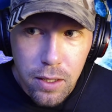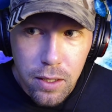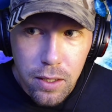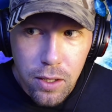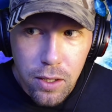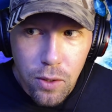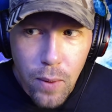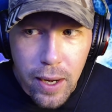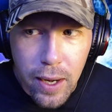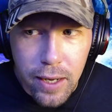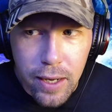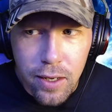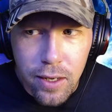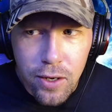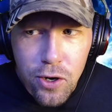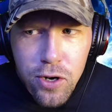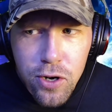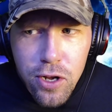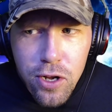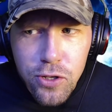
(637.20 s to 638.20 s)
Wait,
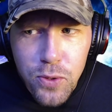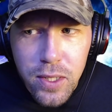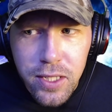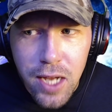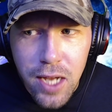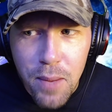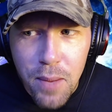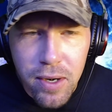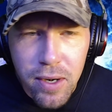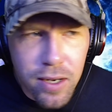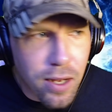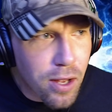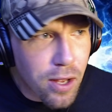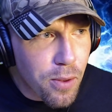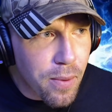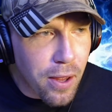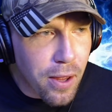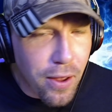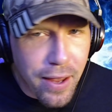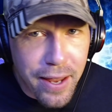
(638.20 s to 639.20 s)
who knows what's coming?
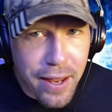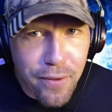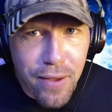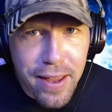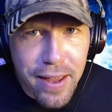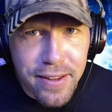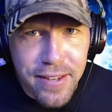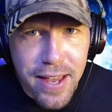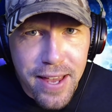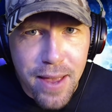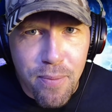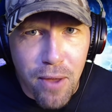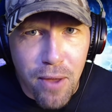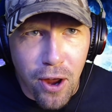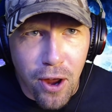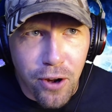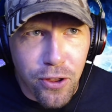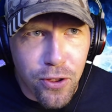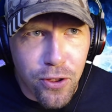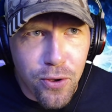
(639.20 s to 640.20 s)
Oh, wait, wait, Tim,
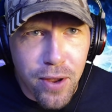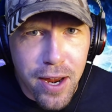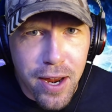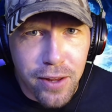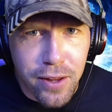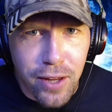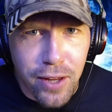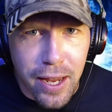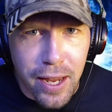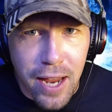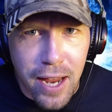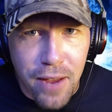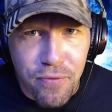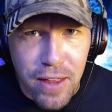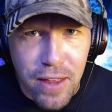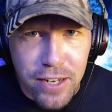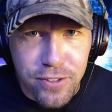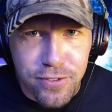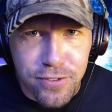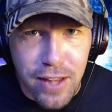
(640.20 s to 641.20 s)
are you gonna like have
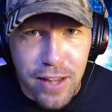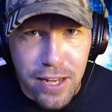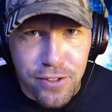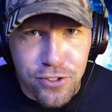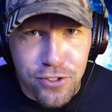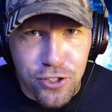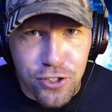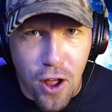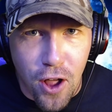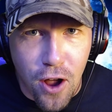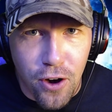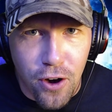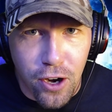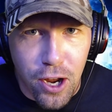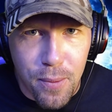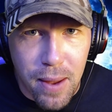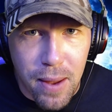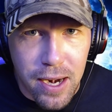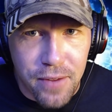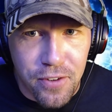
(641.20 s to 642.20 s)
that that schlong
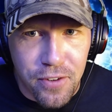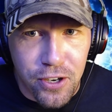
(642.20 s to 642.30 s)
come out of your